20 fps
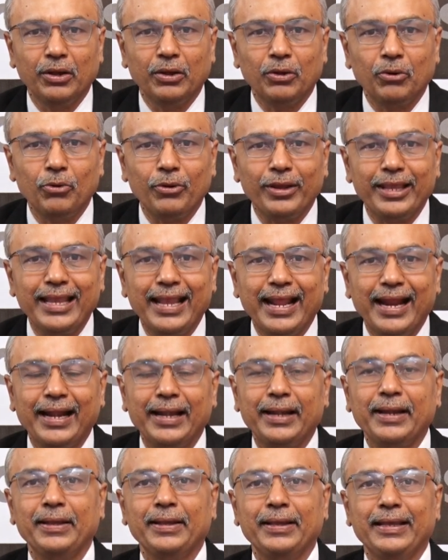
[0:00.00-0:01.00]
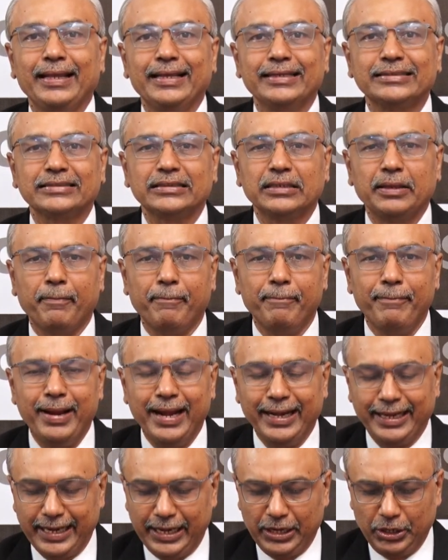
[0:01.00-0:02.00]
rook e8 is
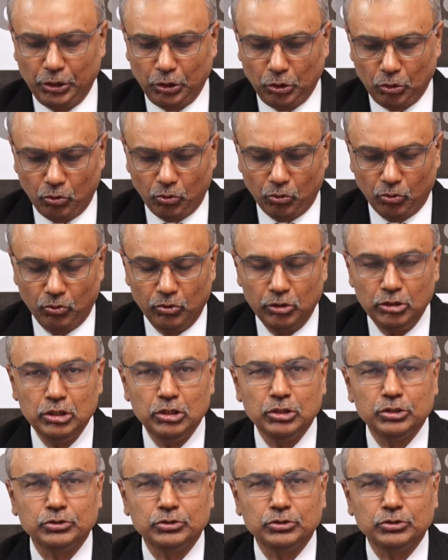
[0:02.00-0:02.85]
mate in 2.